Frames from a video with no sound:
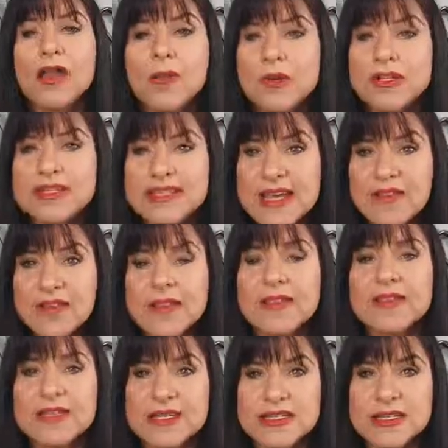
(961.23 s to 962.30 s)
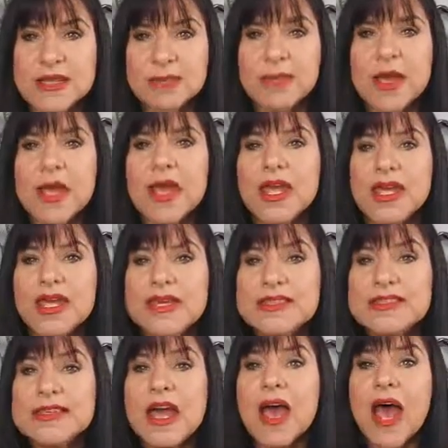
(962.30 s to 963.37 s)
Number 7, the tip
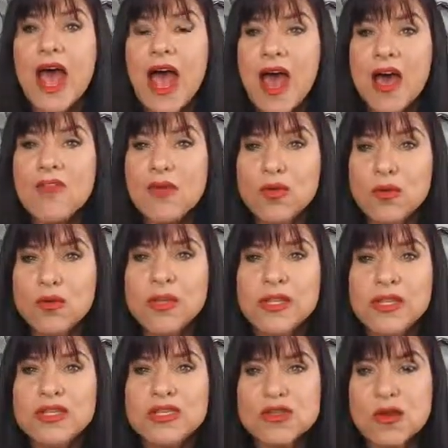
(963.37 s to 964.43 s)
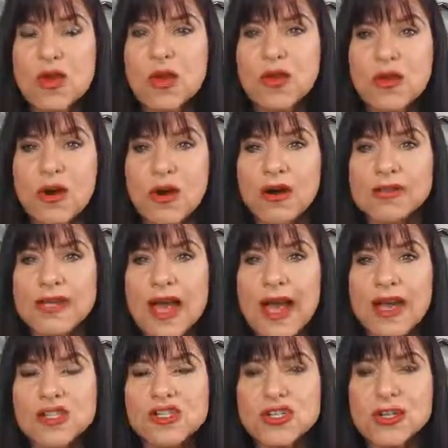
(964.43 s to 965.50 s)
is have a really strong call to
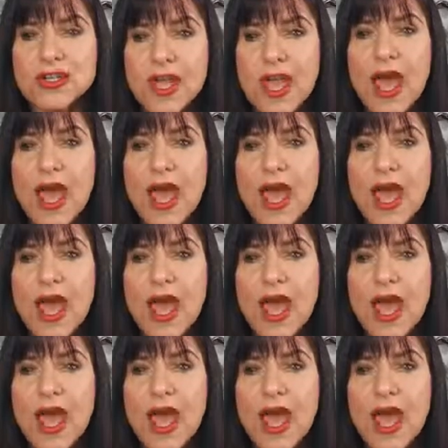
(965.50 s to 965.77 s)
action.